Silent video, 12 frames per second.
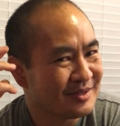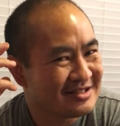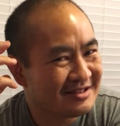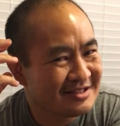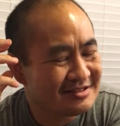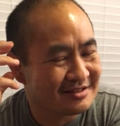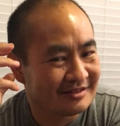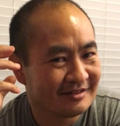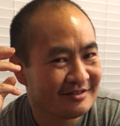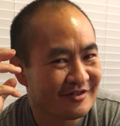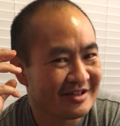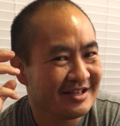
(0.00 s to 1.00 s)
listen
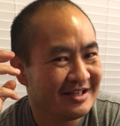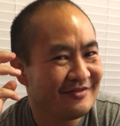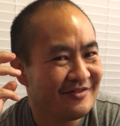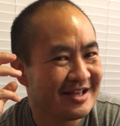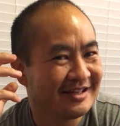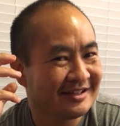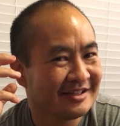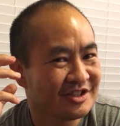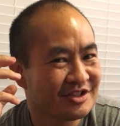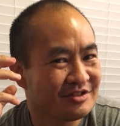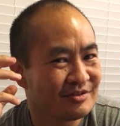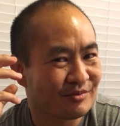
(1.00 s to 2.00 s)
for the if-then
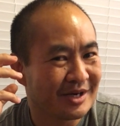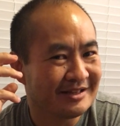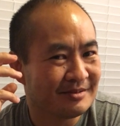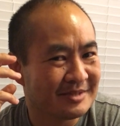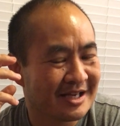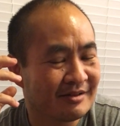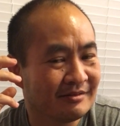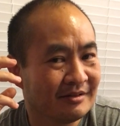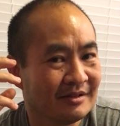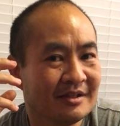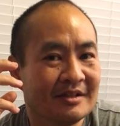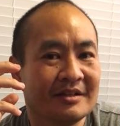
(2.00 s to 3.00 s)
conditions, write them down,
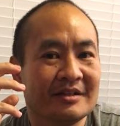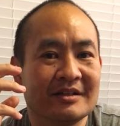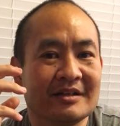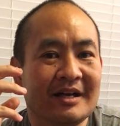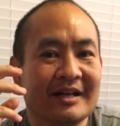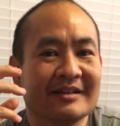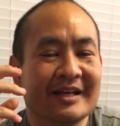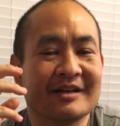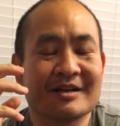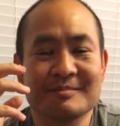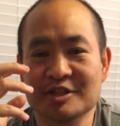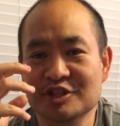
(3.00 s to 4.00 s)
and later
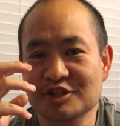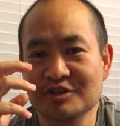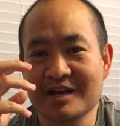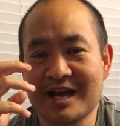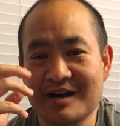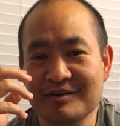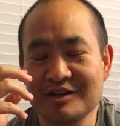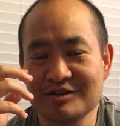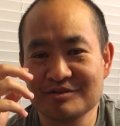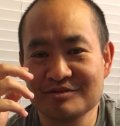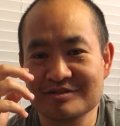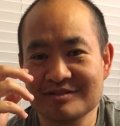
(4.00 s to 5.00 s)
I'm going to show you how to
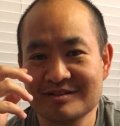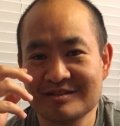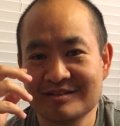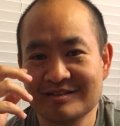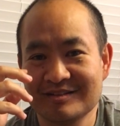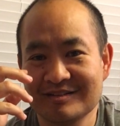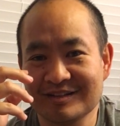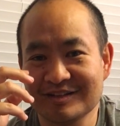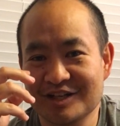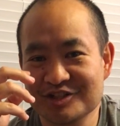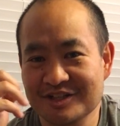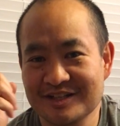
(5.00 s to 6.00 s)
use the
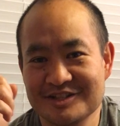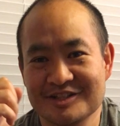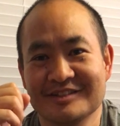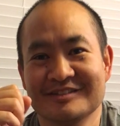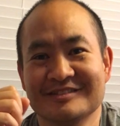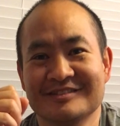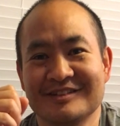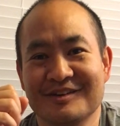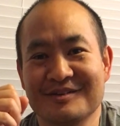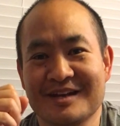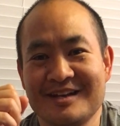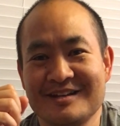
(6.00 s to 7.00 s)
Logic Engine.
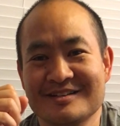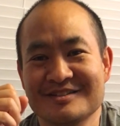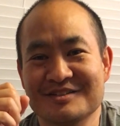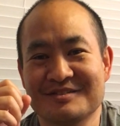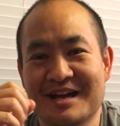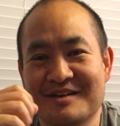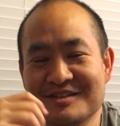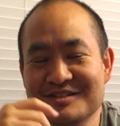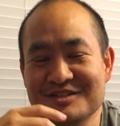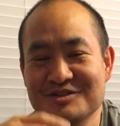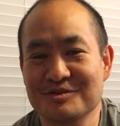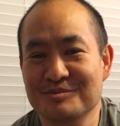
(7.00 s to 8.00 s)
Okay? So now this
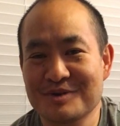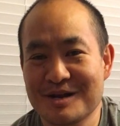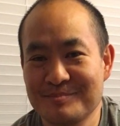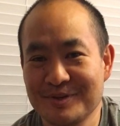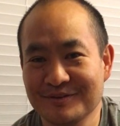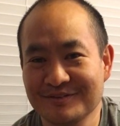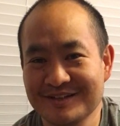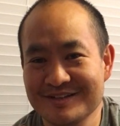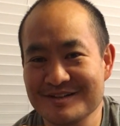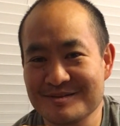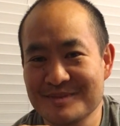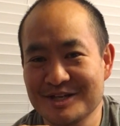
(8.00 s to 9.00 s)
is your red pill into
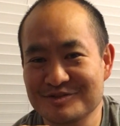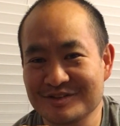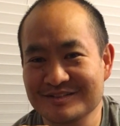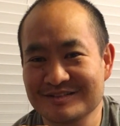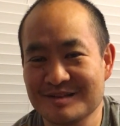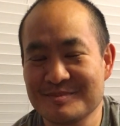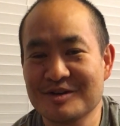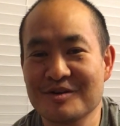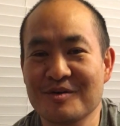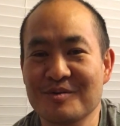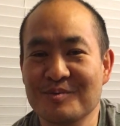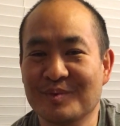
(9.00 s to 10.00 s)
the matrix. Let me
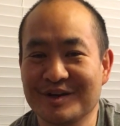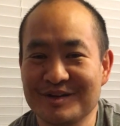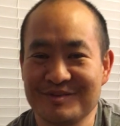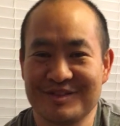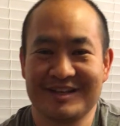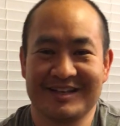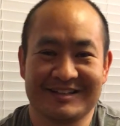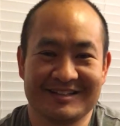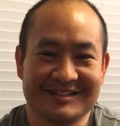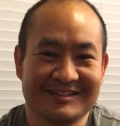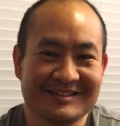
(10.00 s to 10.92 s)
know, what do you think?